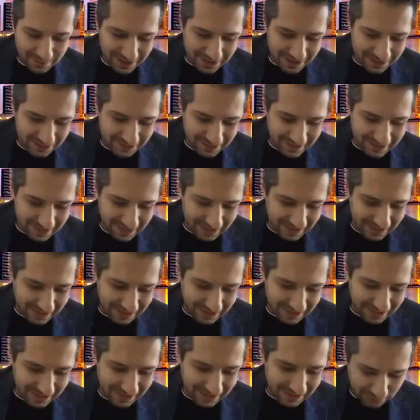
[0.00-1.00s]
very interesting
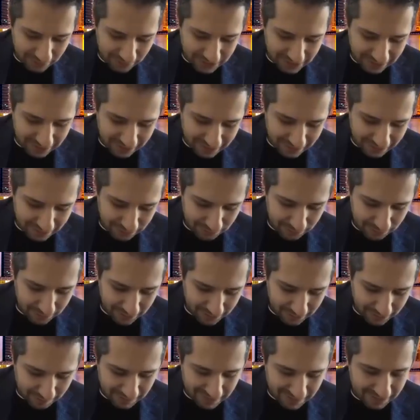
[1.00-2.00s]
question. Thank
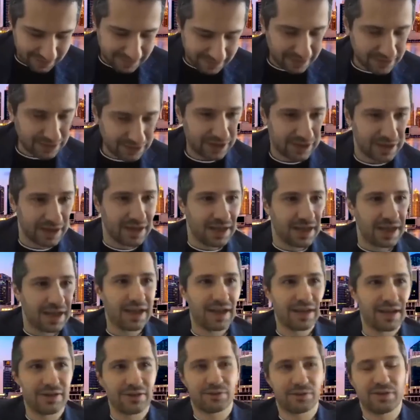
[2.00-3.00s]
you, Mr. Sanjay,
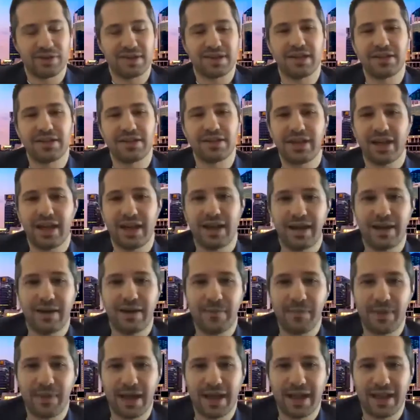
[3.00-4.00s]
Dr. Sanjay.
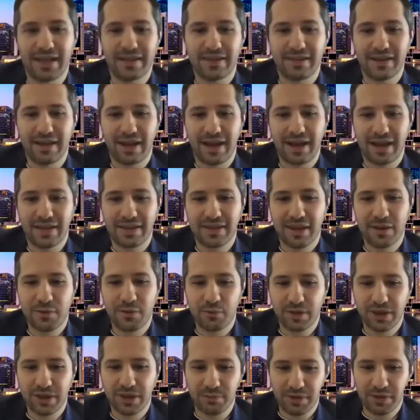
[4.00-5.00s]
And I
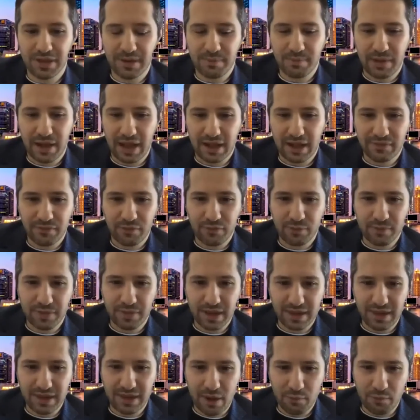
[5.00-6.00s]
think with the platform
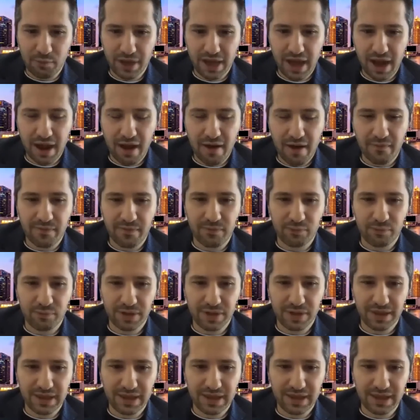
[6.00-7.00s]
that we have,
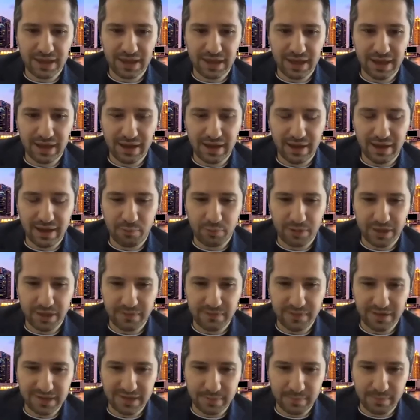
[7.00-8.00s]
with the
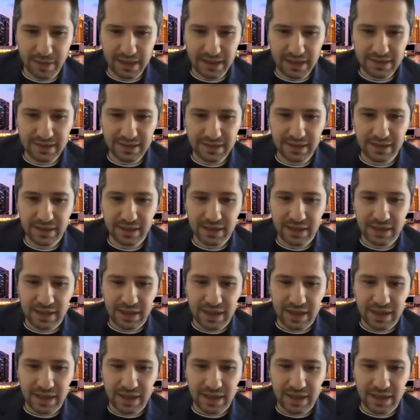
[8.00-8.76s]
visibility,